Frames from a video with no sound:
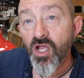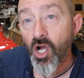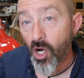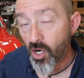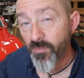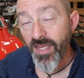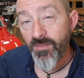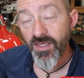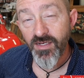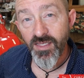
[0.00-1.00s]
car
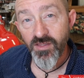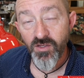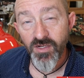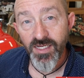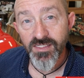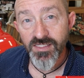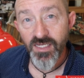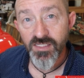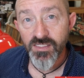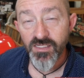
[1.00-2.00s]
payment in the United
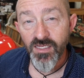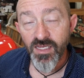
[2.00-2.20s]
States